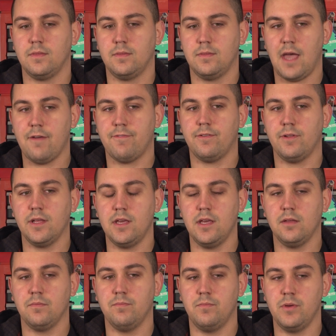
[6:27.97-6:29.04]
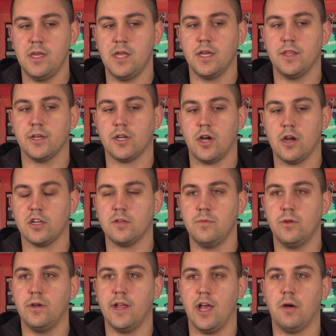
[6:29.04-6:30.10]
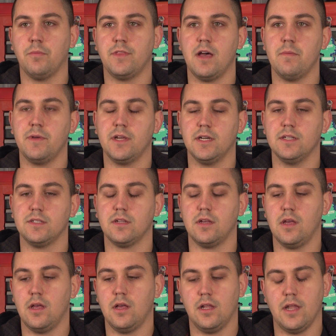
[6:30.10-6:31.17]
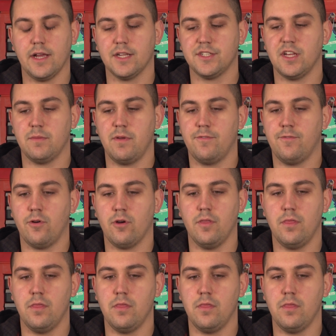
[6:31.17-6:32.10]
Definitely being in the car community helped that because, like I said before,